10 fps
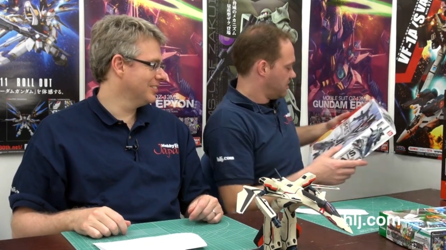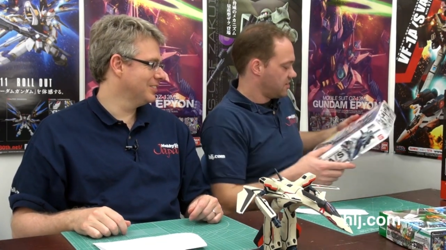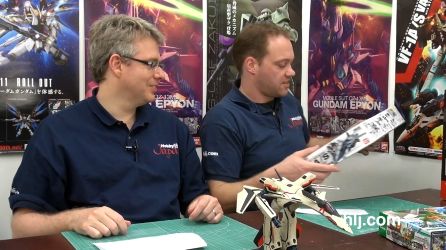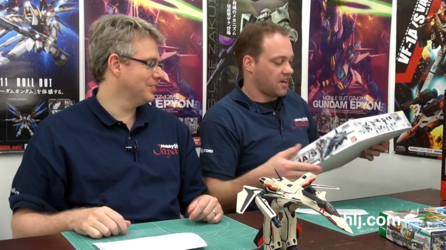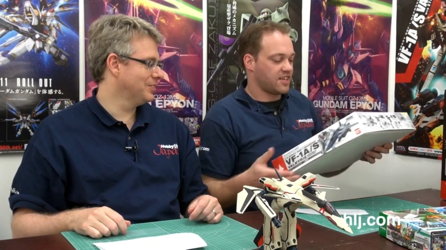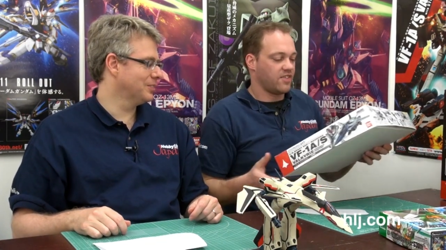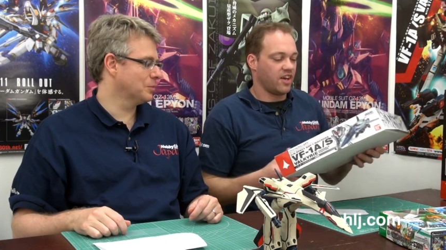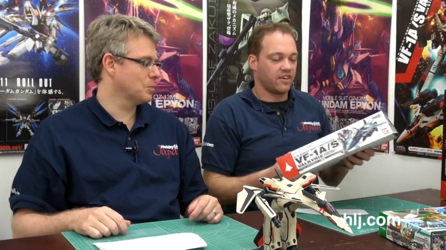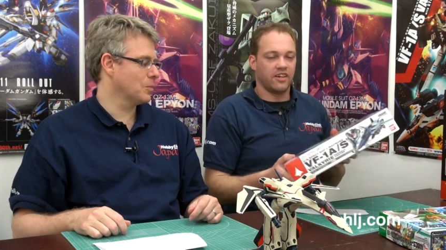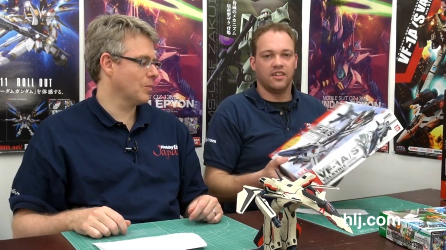Speaker 1: Scott's
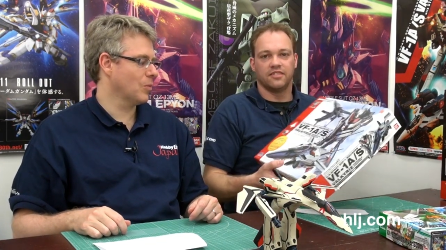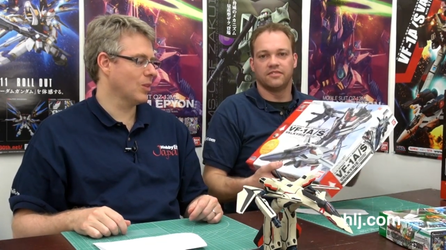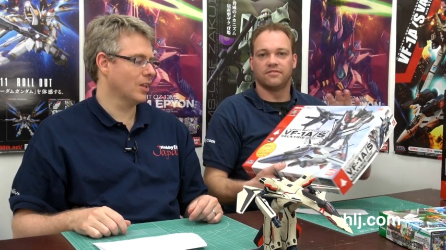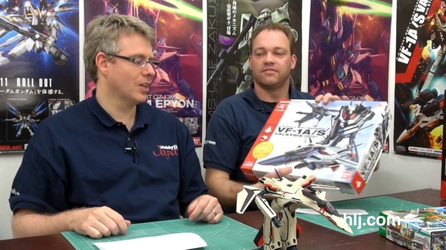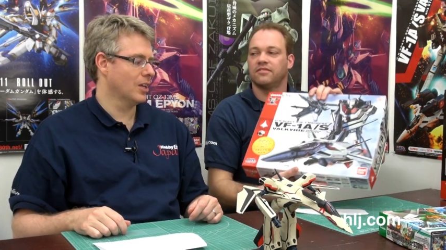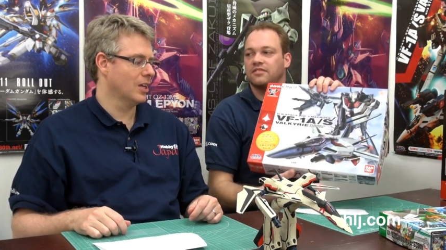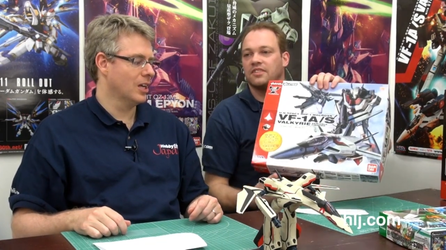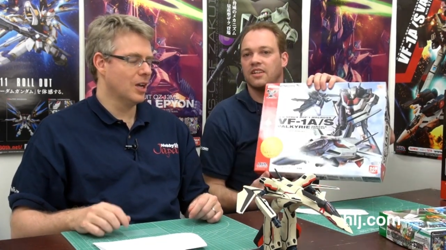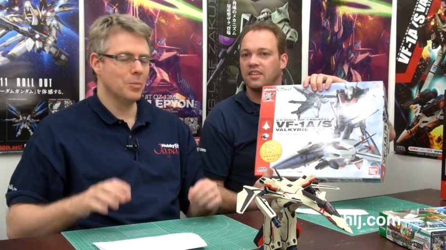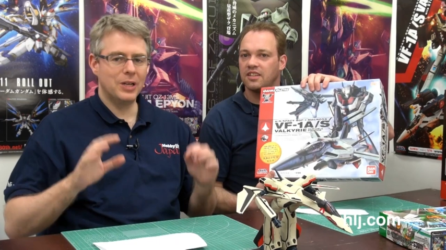Valkyrie.
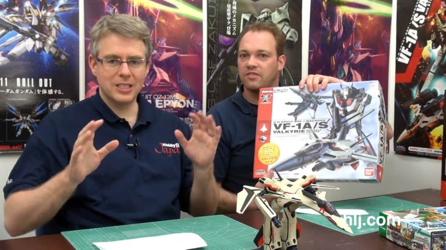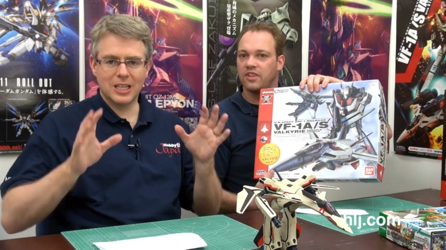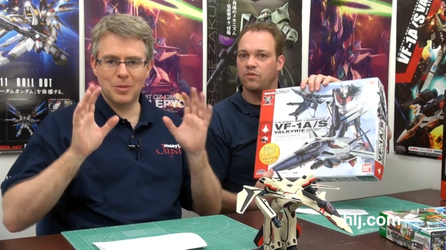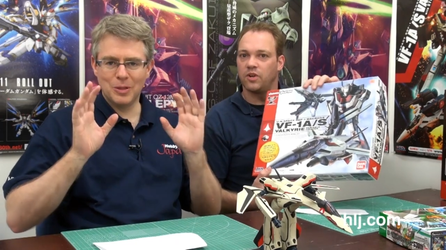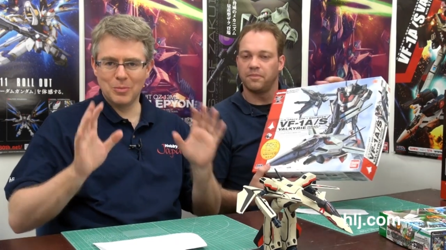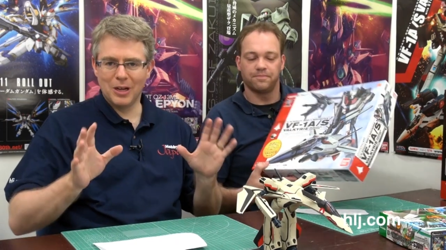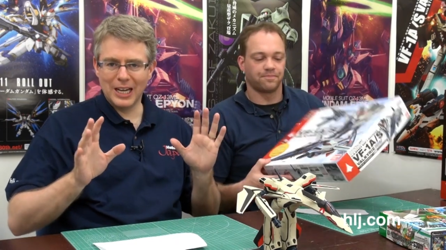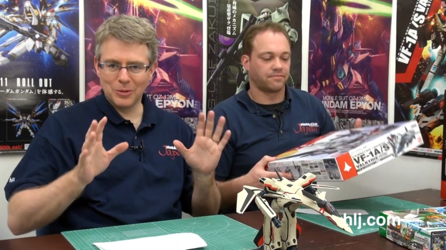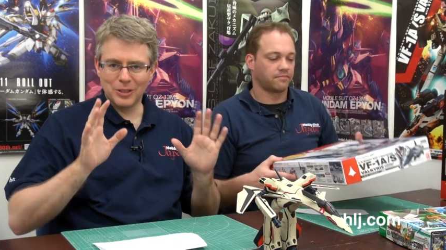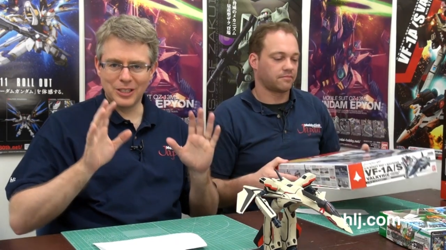
Speaker 2: Please keep in
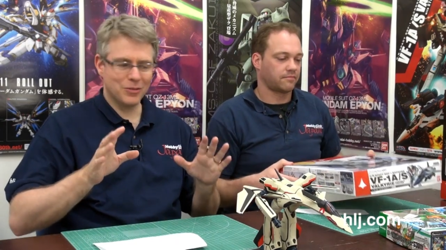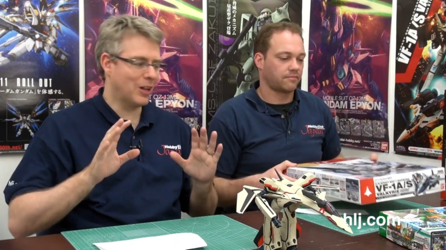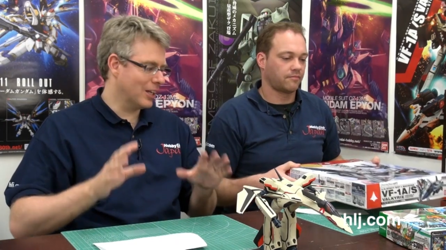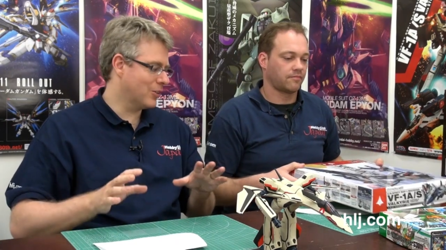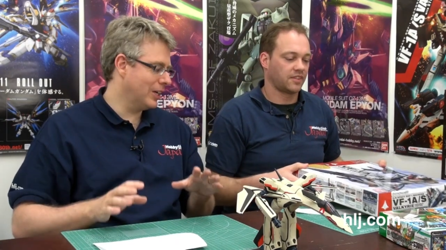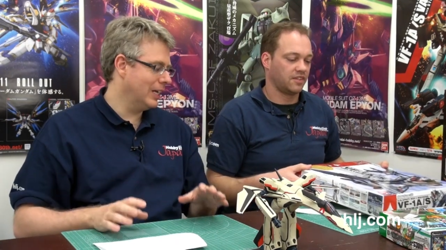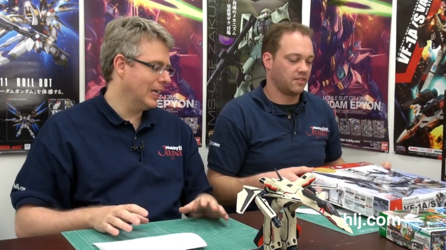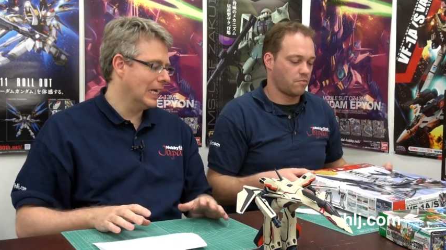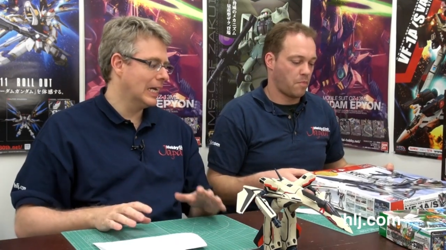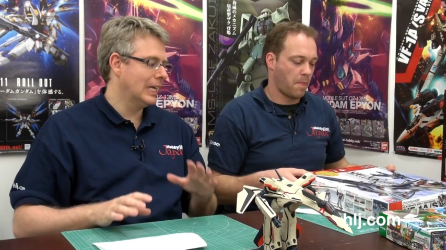mind with this Valkyrie,
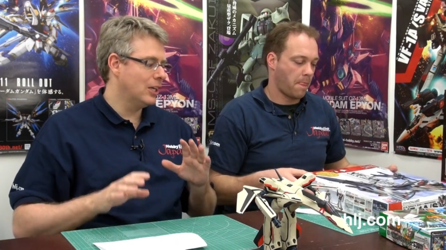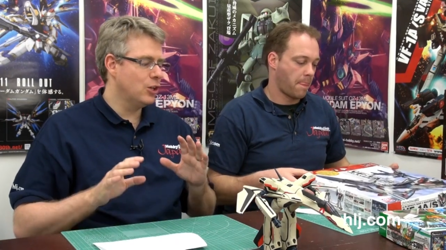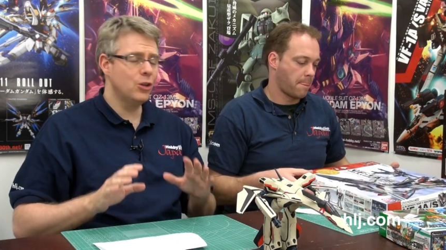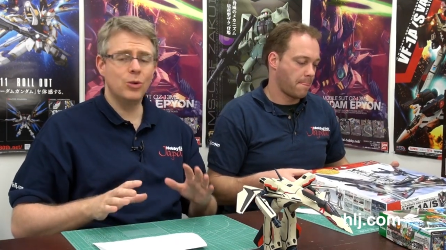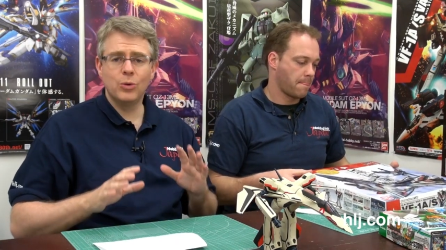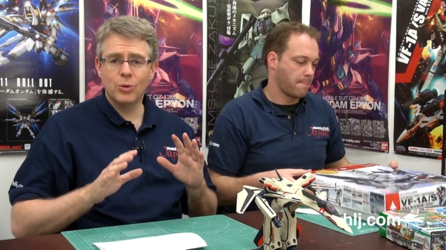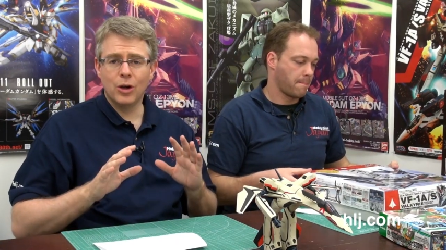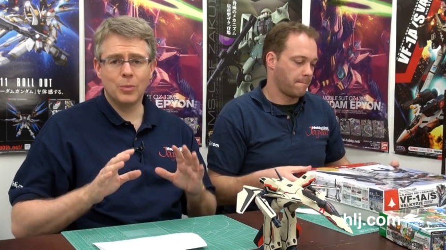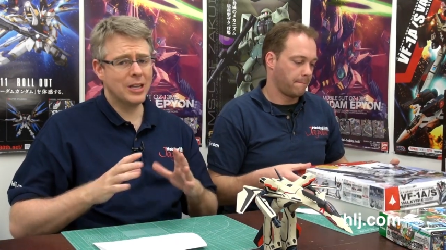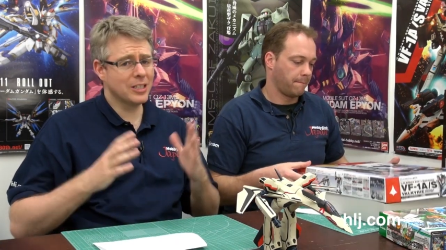you
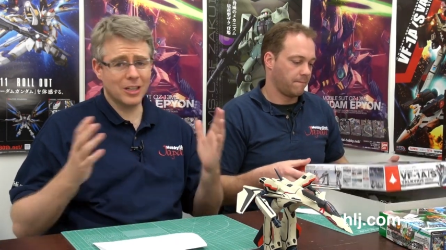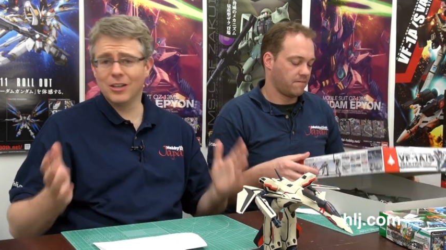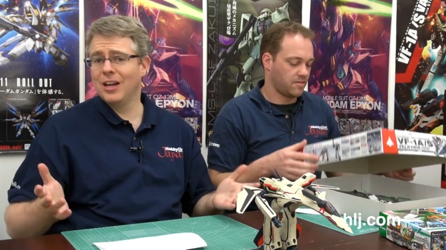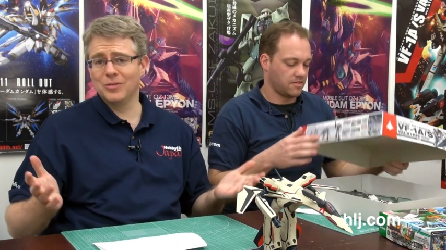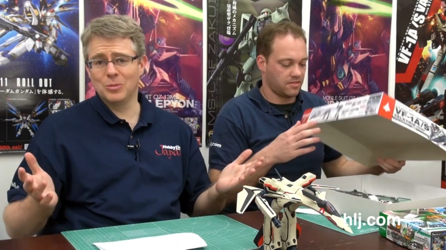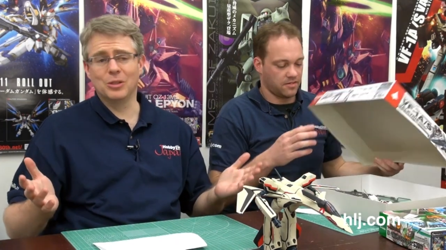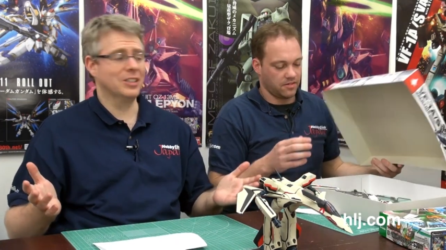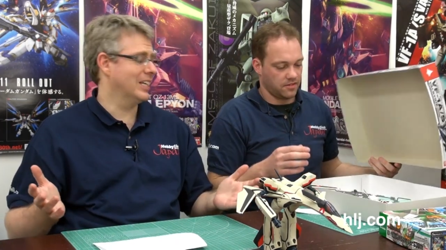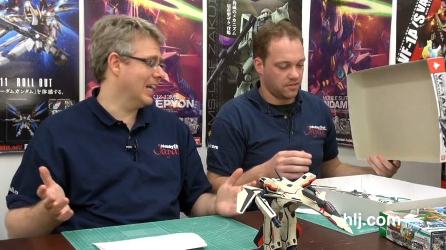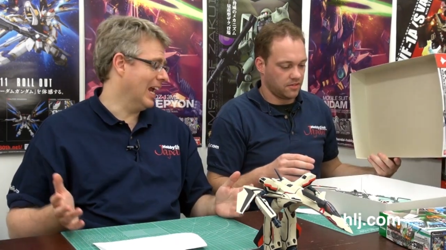are basically going to have to
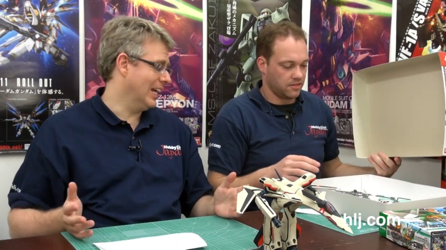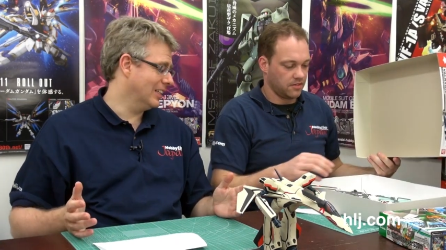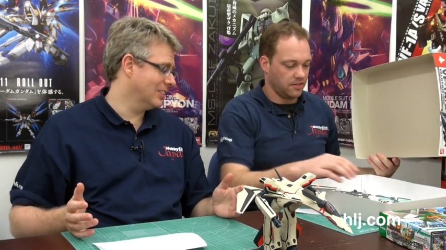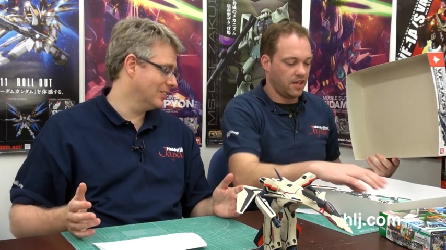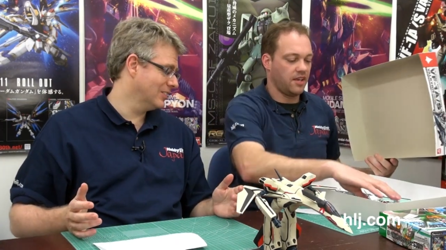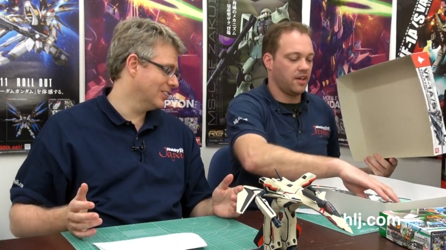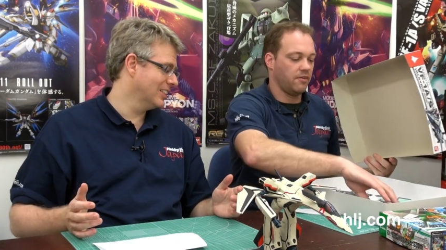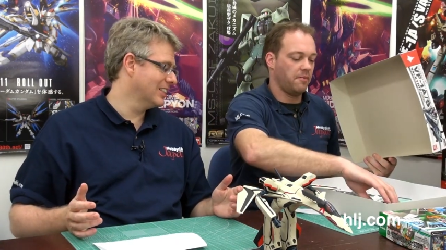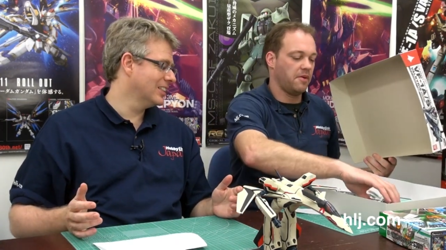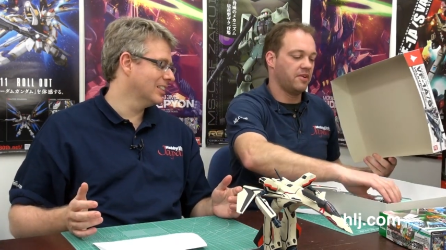build it
Speaker 1: again.
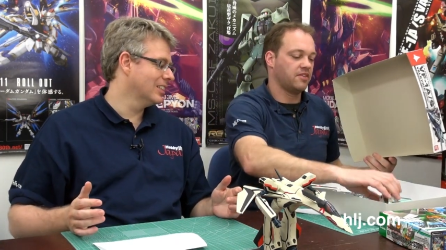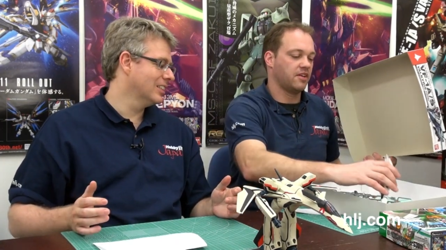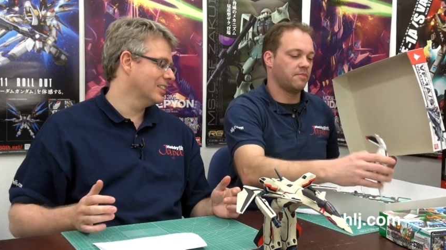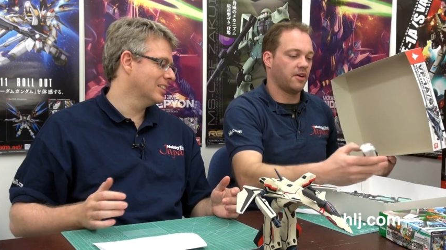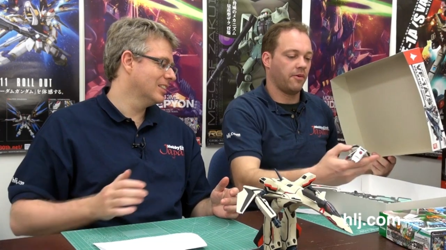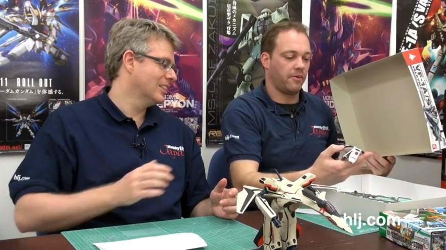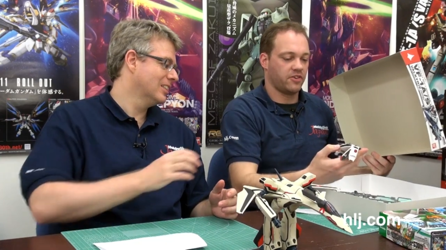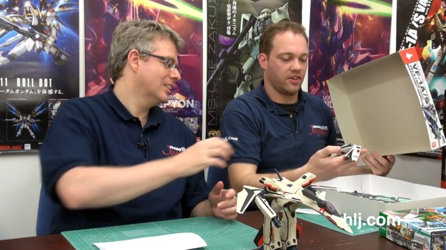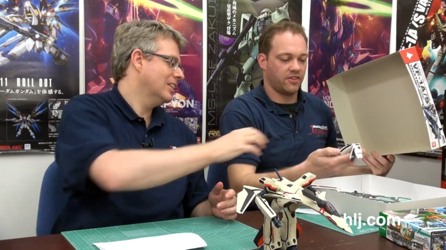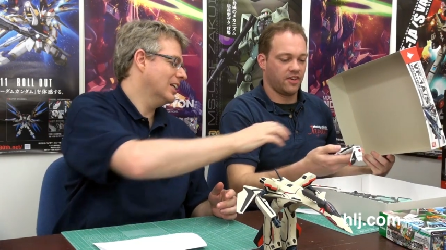Well, I mean, we took it apart when we were trying